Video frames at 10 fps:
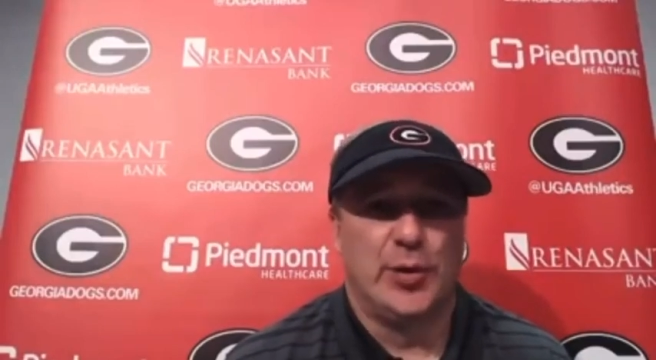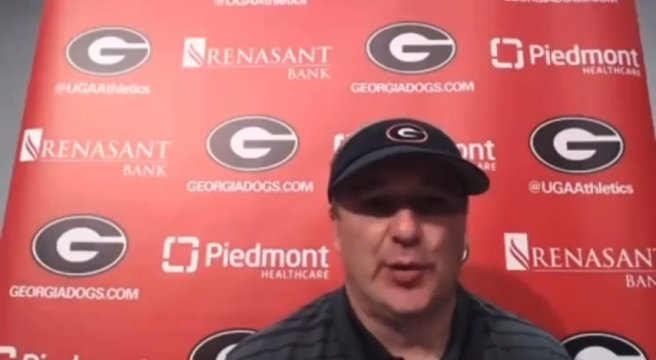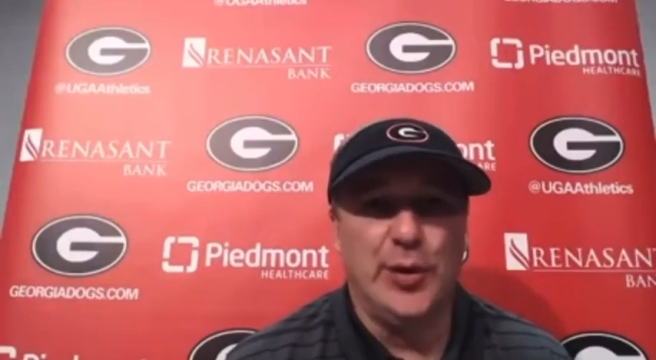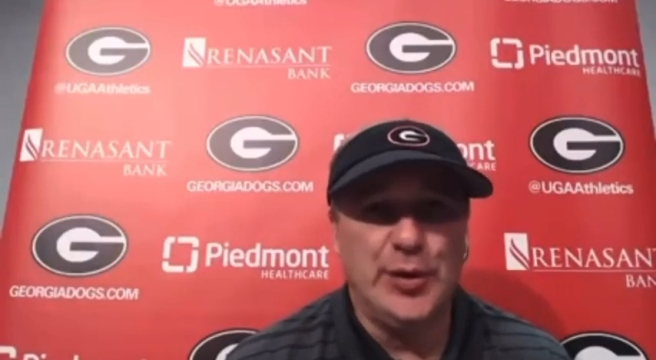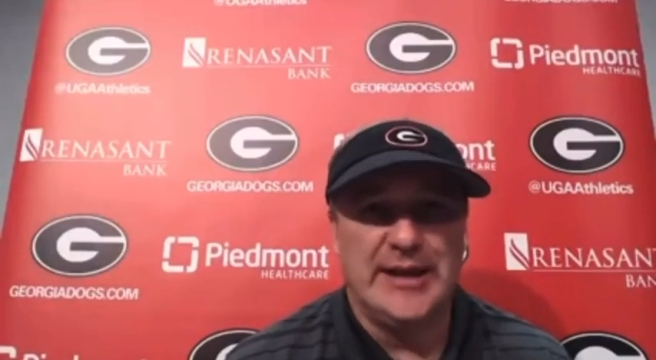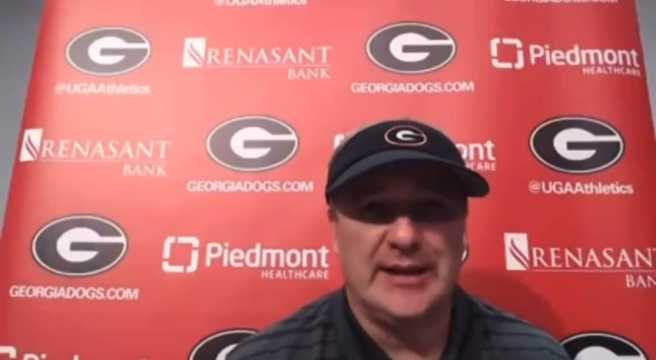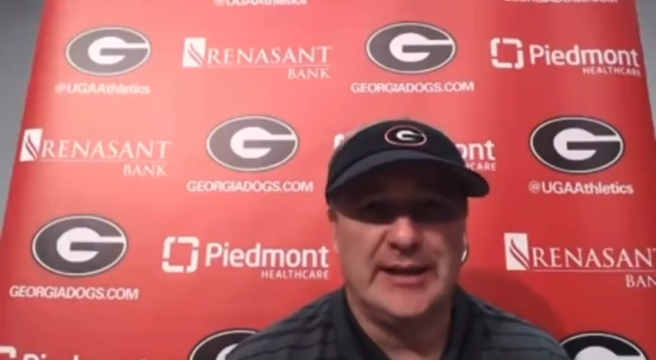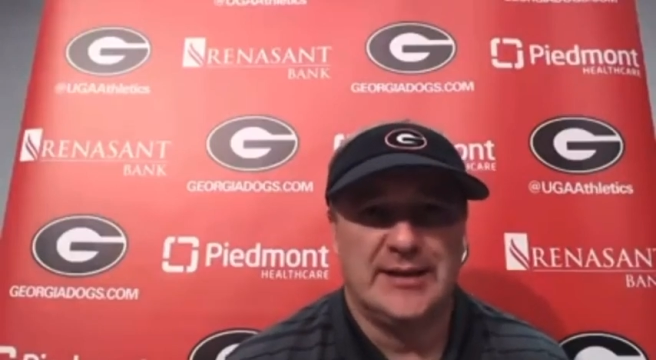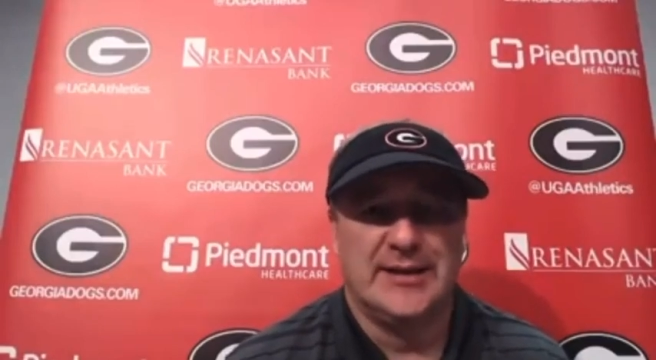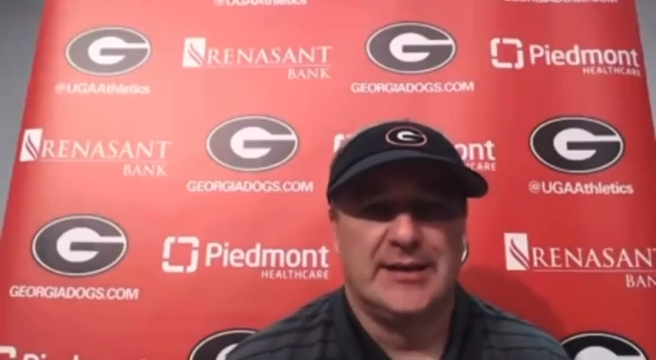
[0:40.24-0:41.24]
recruiting,
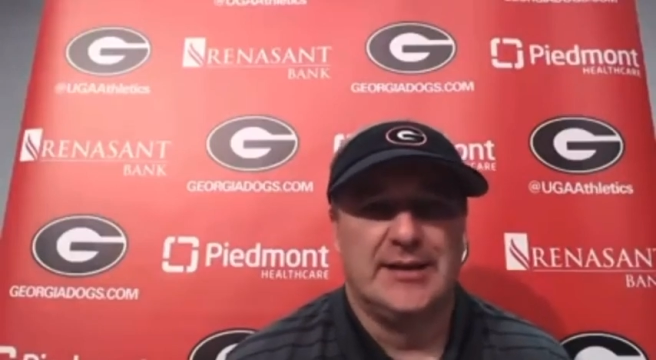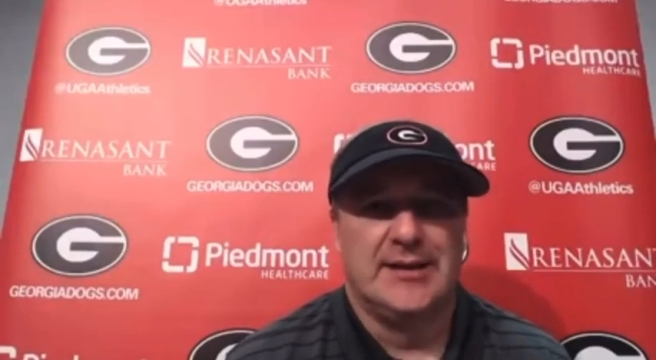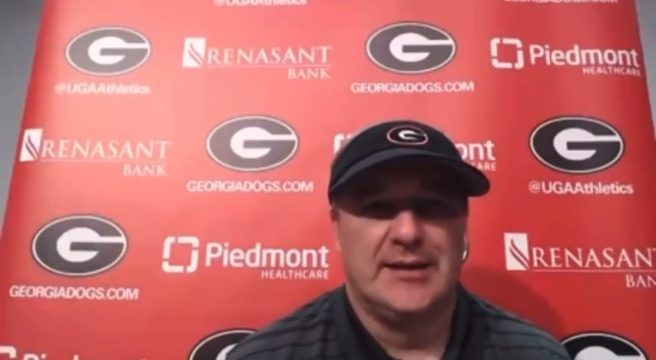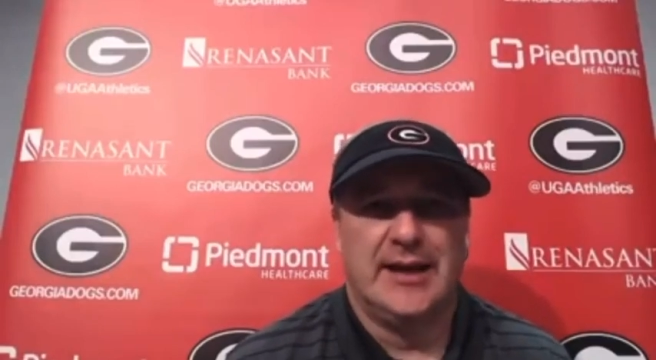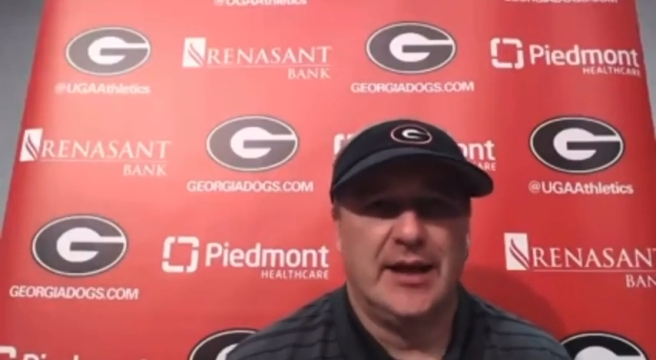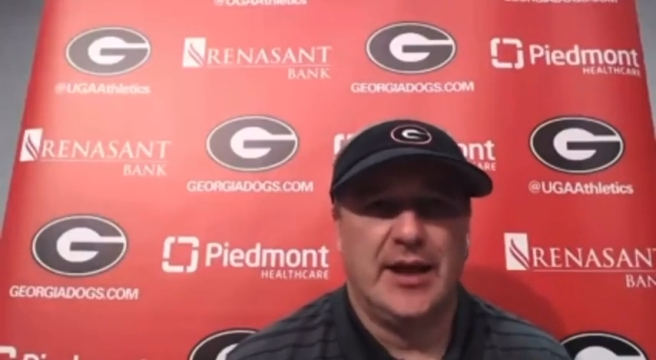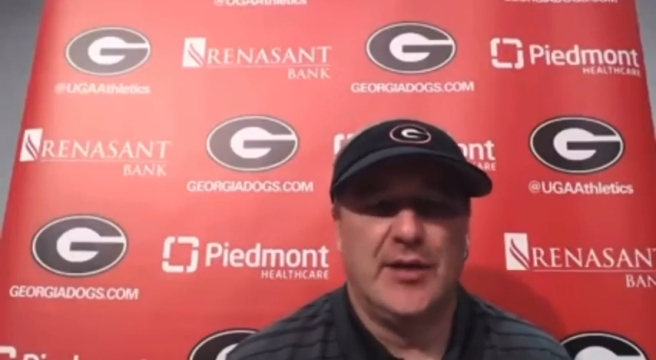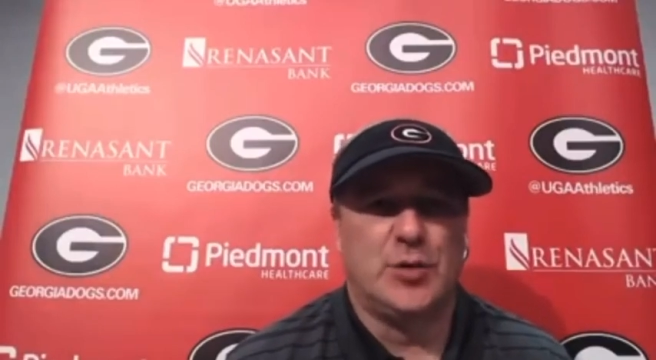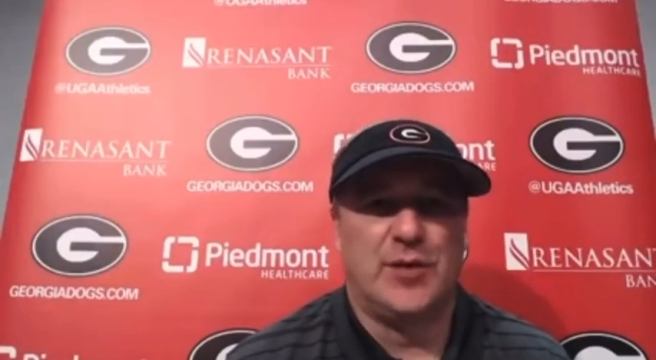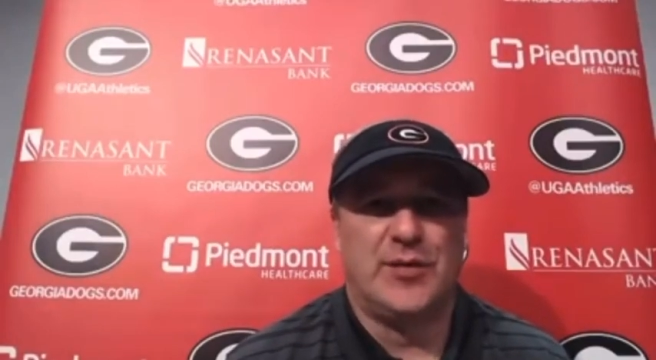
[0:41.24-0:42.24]
and
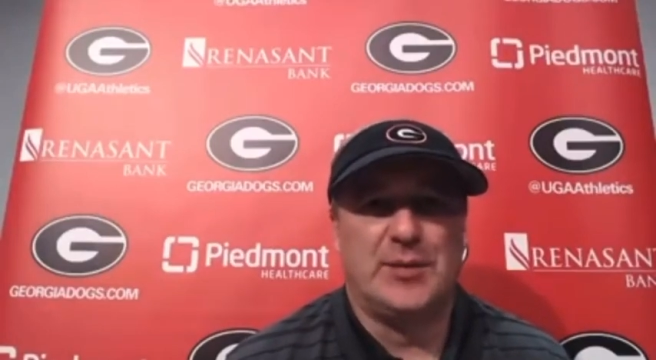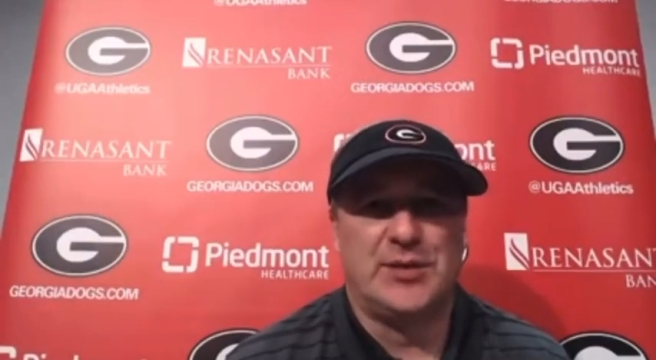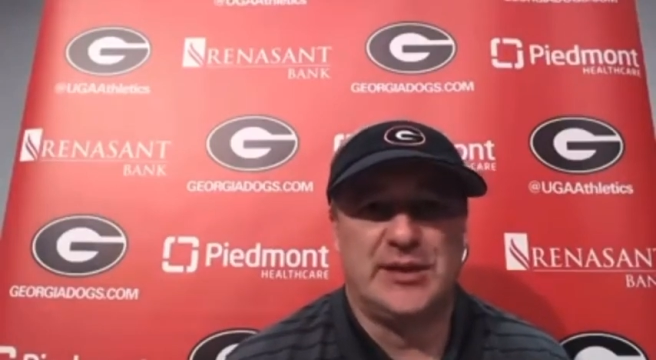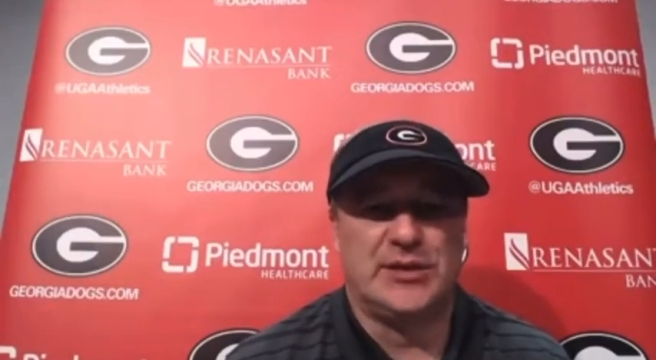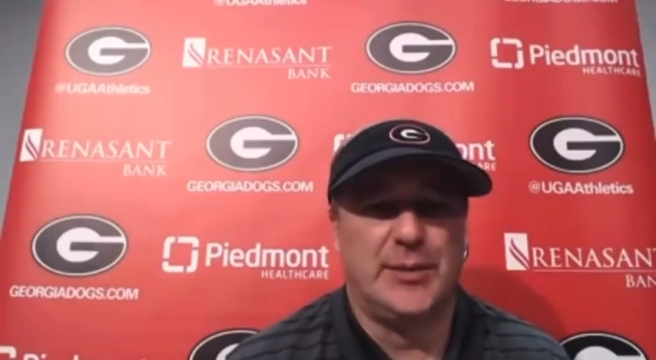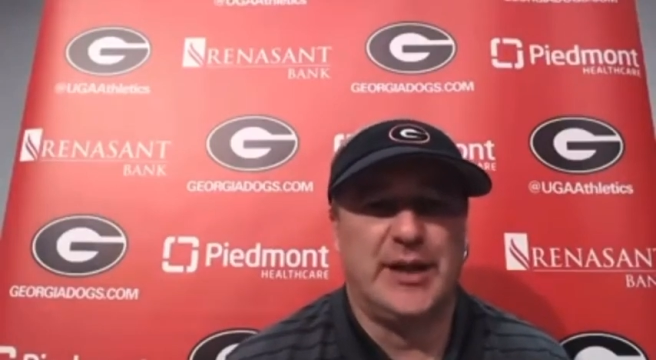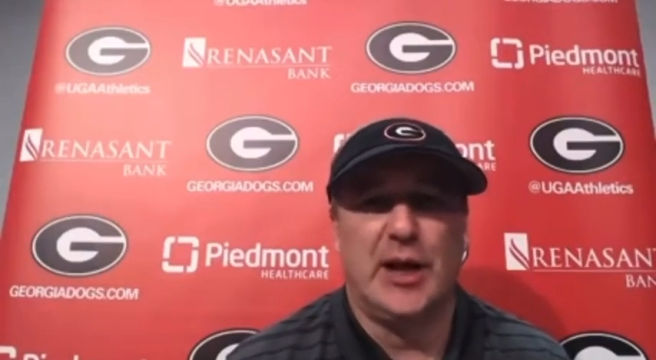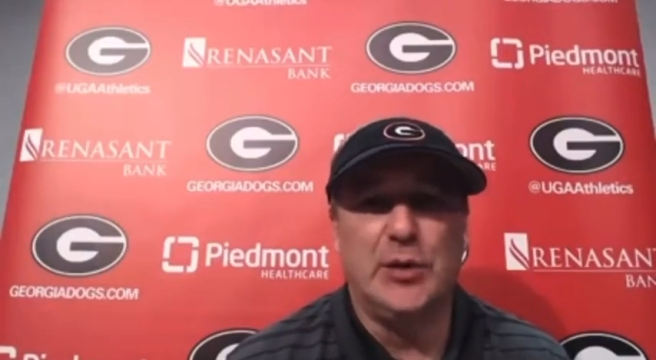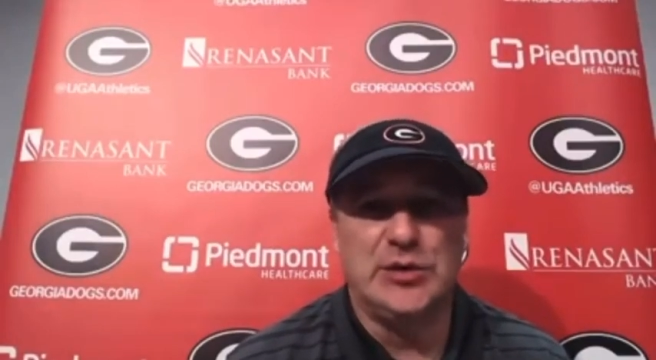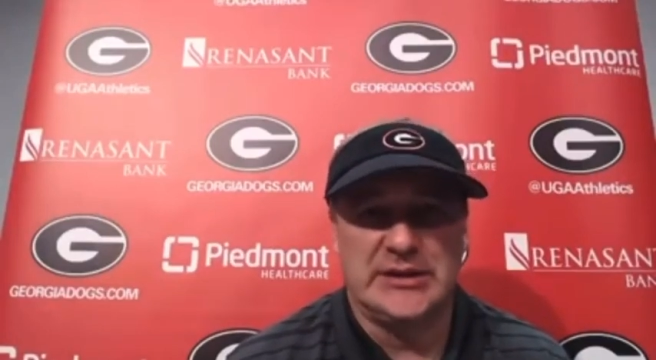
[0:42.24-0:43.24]
another 25% is going to be
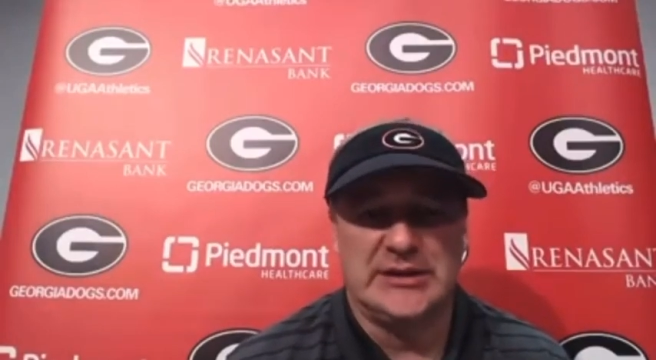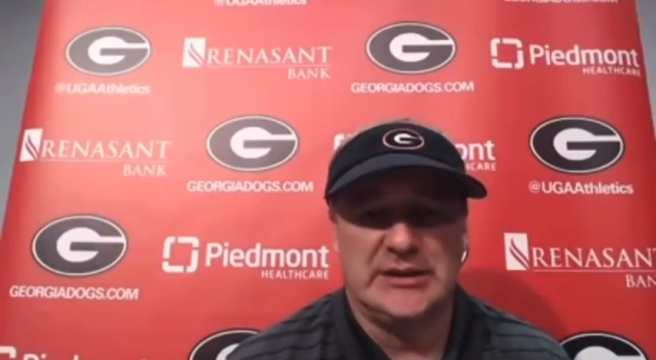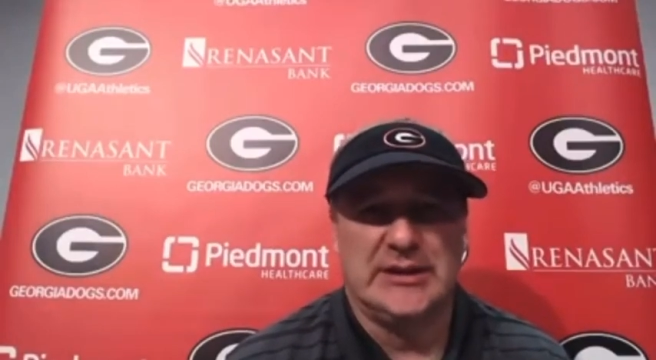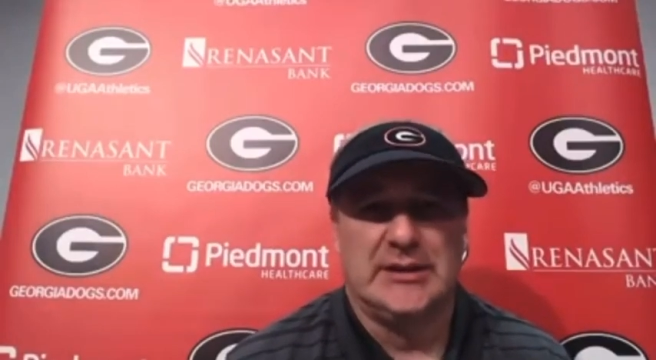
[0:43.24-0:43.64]
coaching.